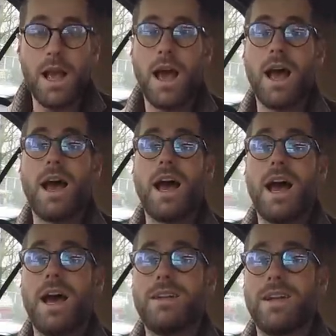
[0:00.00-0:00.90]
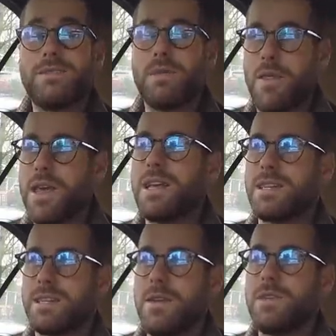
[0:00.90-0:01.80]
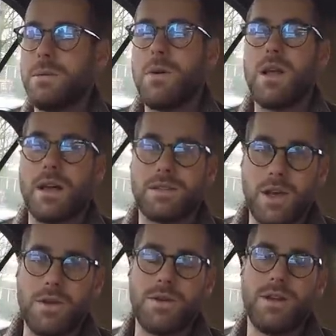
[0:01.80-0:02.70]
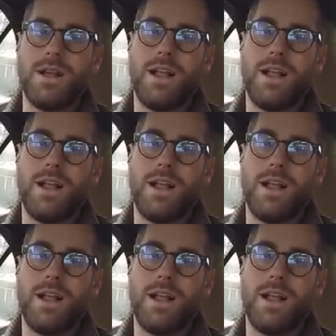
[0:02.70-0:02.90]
Uh, I think it's a 70 mile an hour zone.